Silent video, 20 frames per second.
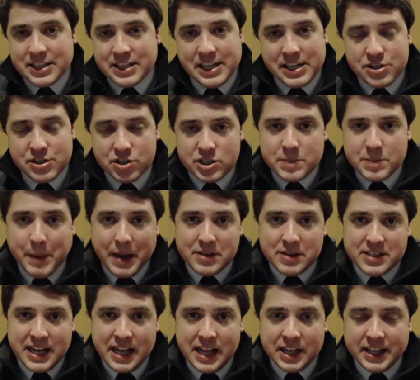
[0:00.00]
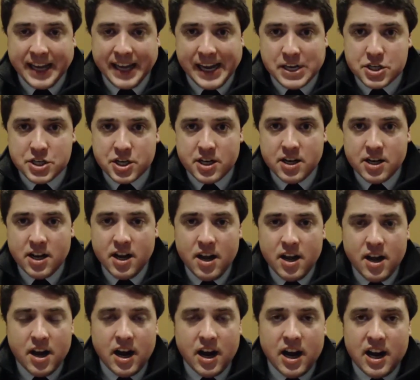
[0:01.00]
It's an injured spouse allocation.
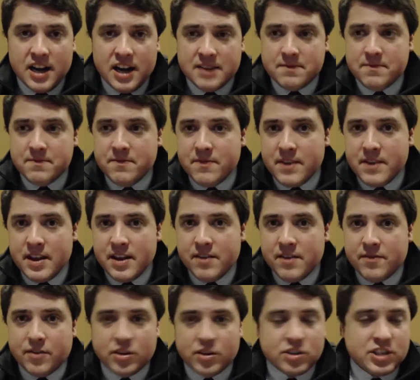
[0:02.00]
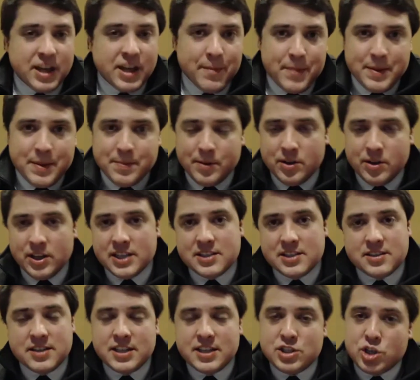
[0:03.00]
For some people,
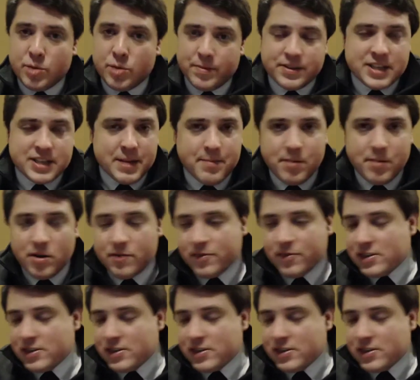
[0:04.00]
it's super simple.